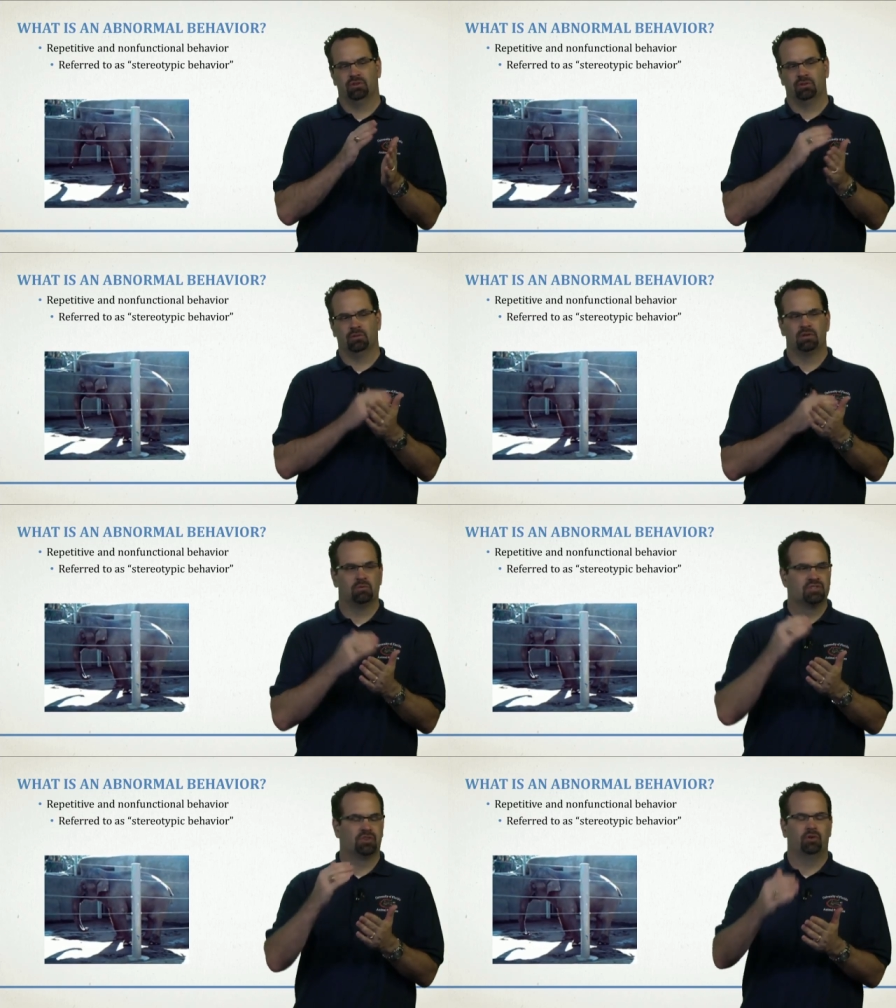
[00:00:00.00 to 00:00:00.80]
a
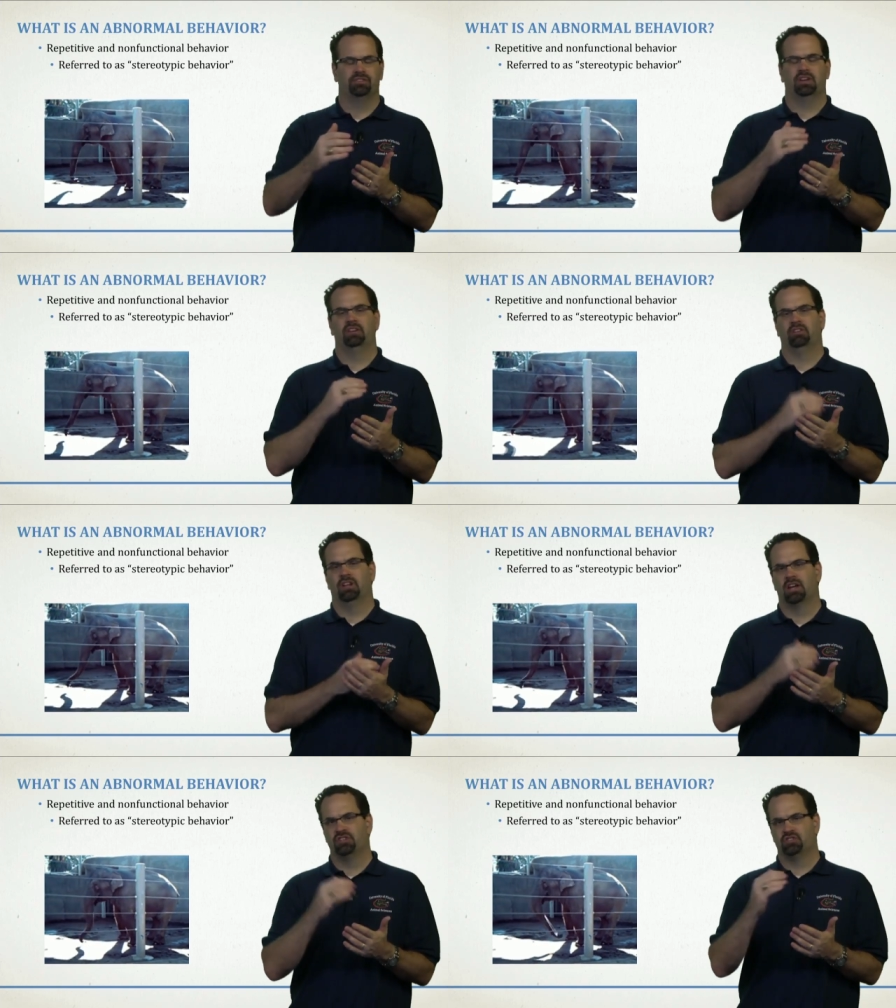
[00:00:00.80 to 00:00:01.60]
result of a
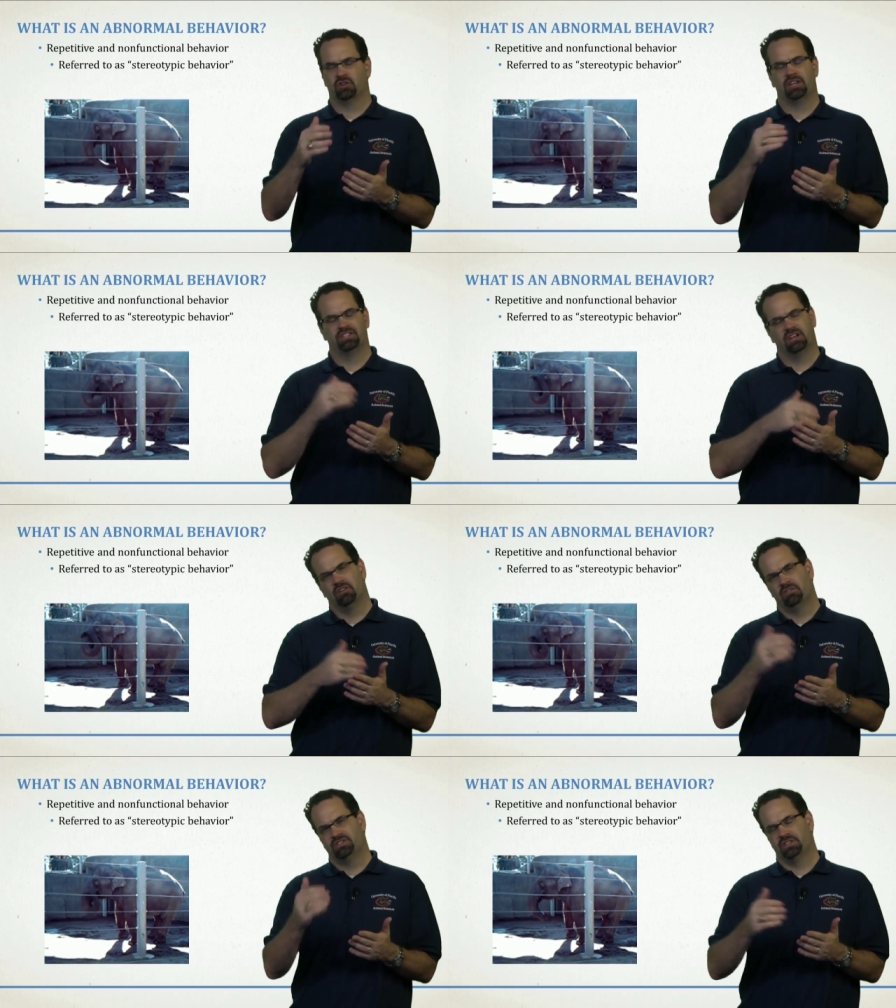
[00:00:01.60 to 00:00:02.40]
lot of stress. And I
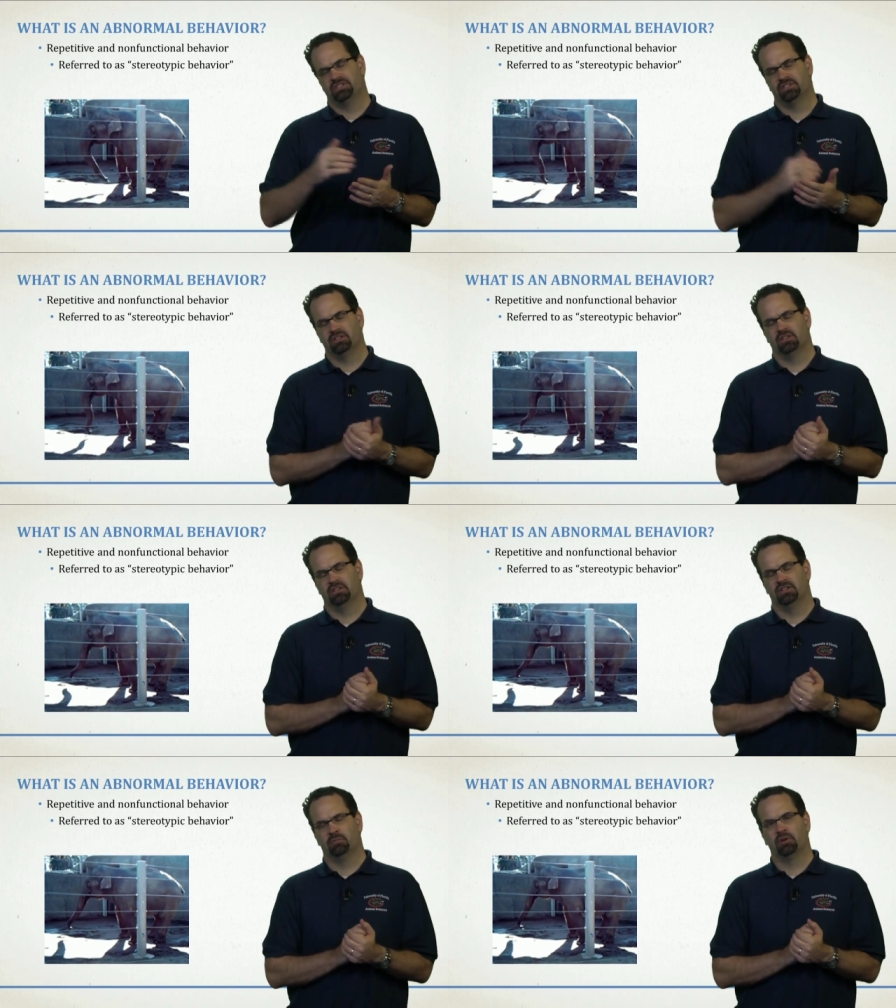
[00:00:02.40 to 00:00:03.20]
know I've said this in
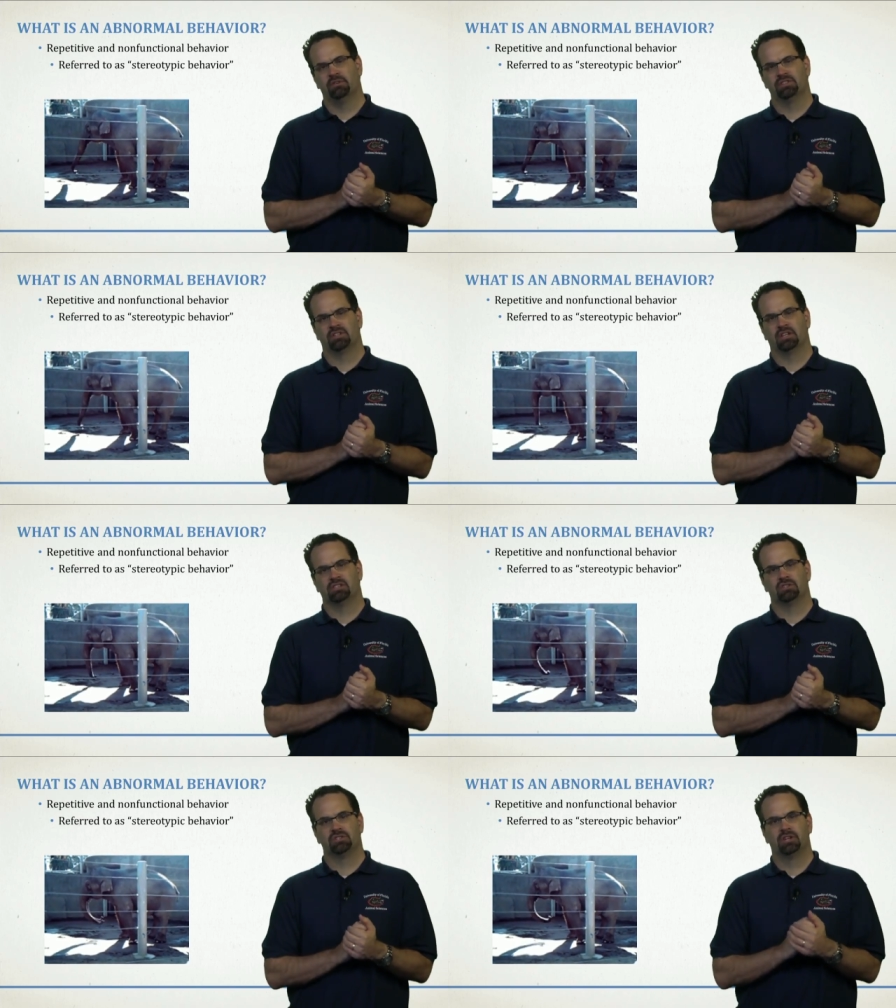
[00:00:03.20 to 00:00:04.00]
the previous
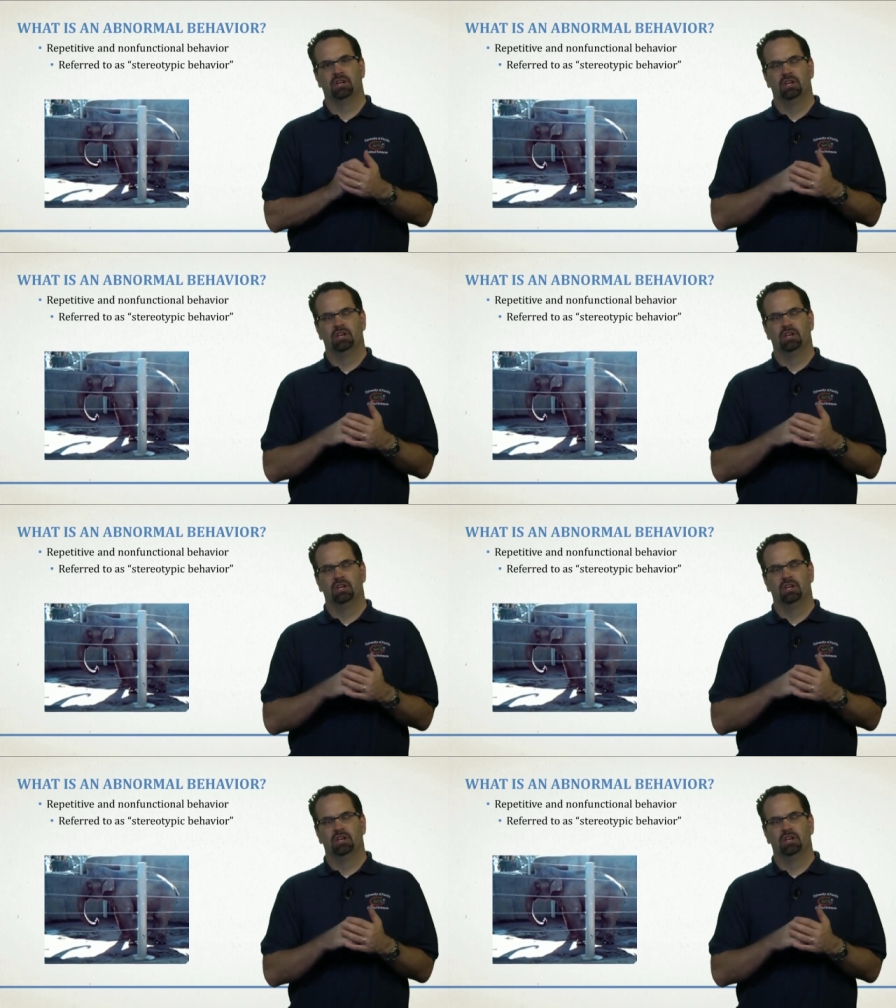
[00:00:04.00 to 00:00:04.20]
lectures.